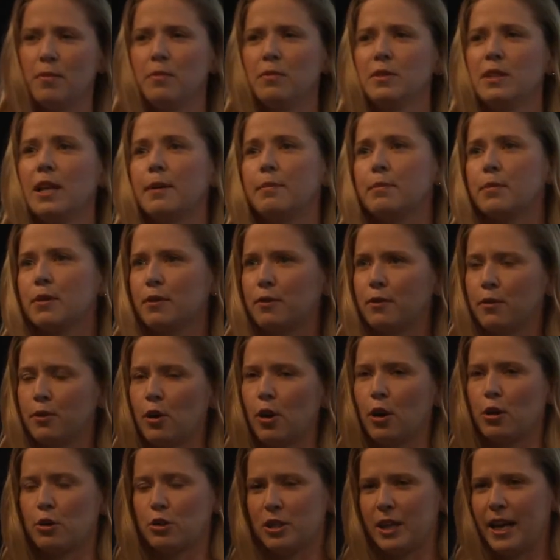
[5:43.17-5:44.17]
number of
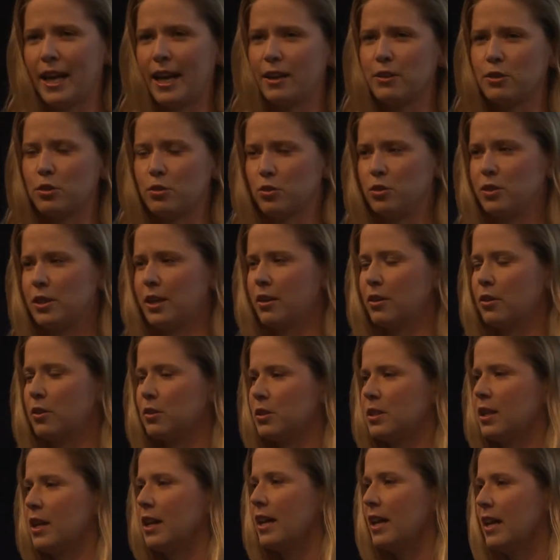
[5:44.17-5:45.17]
large cancer
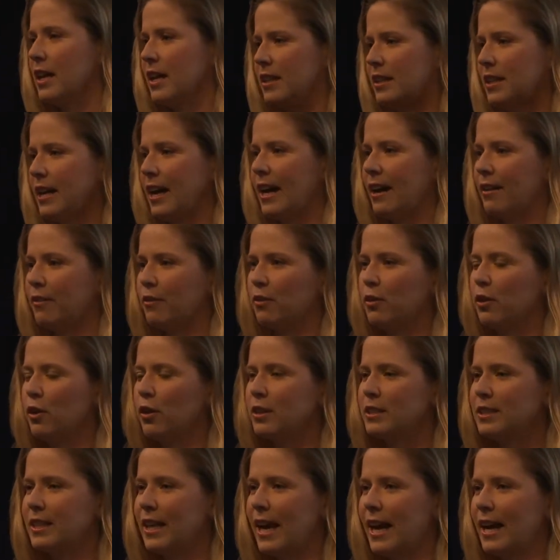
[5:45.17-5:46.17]
centers that have
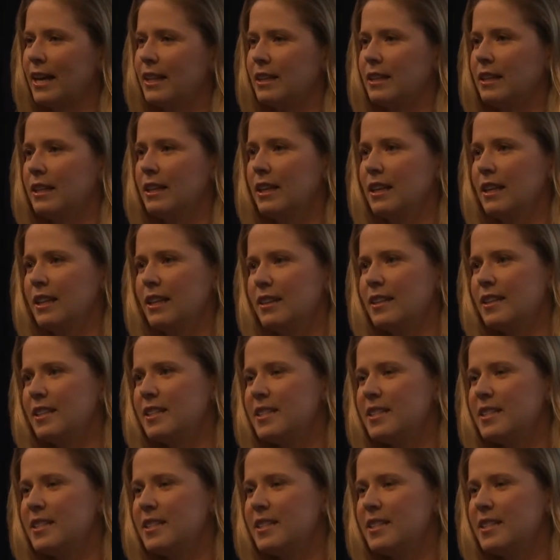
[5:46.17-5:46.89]
looked at the